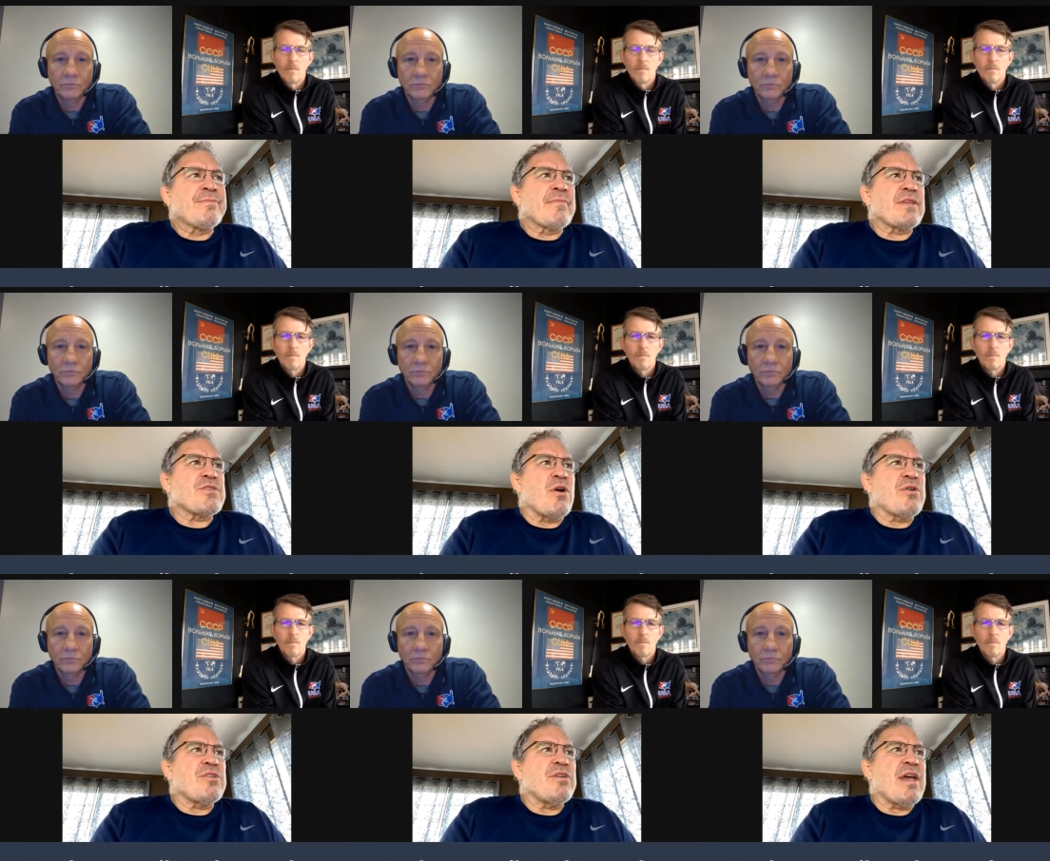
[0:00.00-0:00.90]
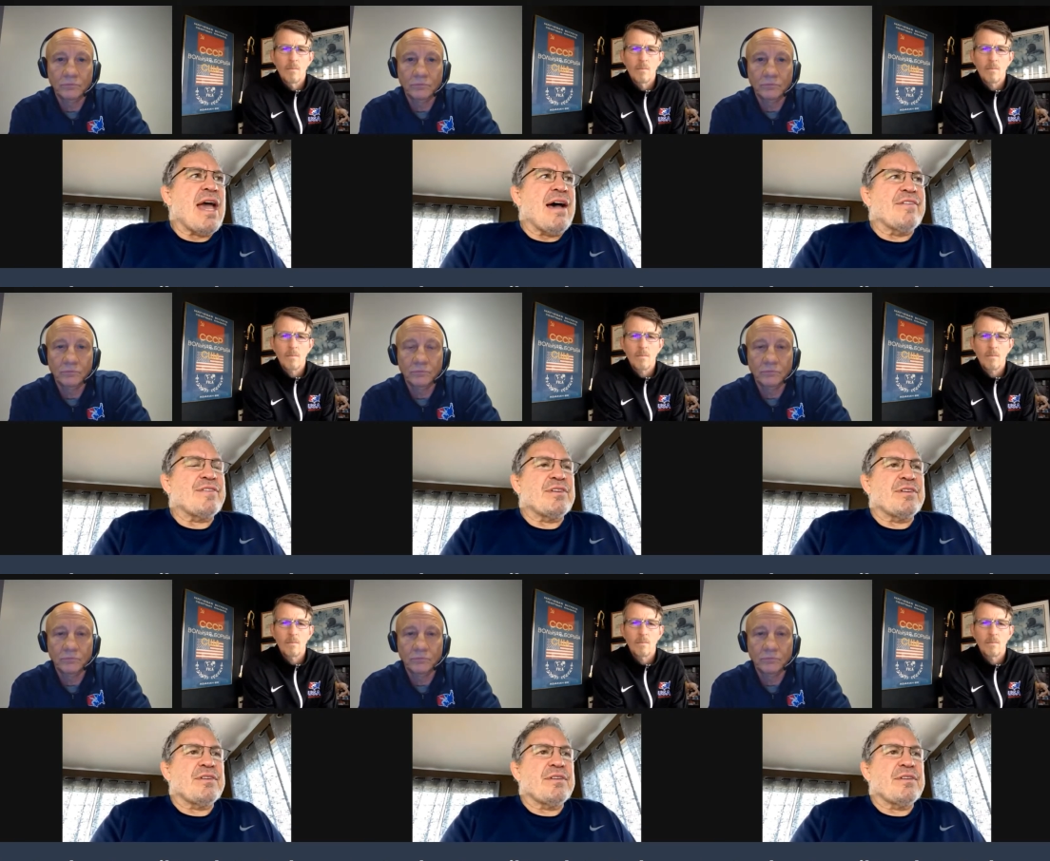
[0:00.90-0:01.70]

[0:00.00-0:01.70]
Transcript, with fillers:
Speaker 1: so you have to